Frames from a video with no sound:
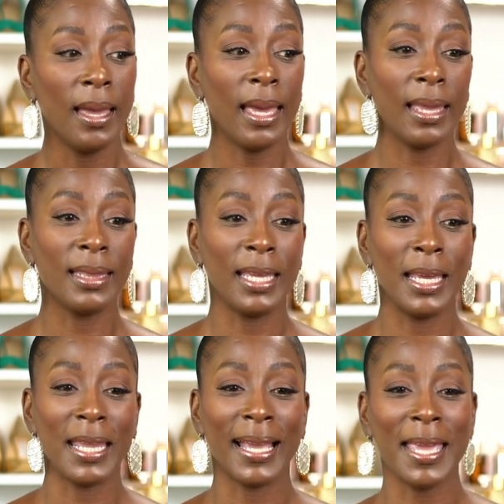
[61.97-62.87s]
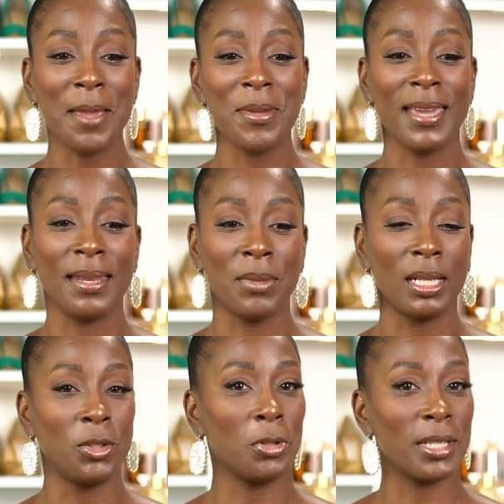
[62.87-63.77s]
And then I came in,
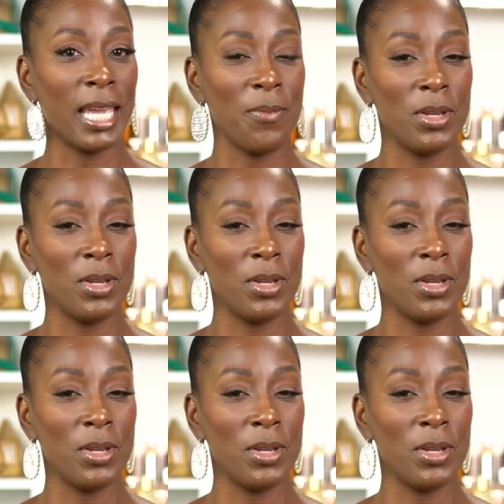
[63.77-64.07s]
my daughter gave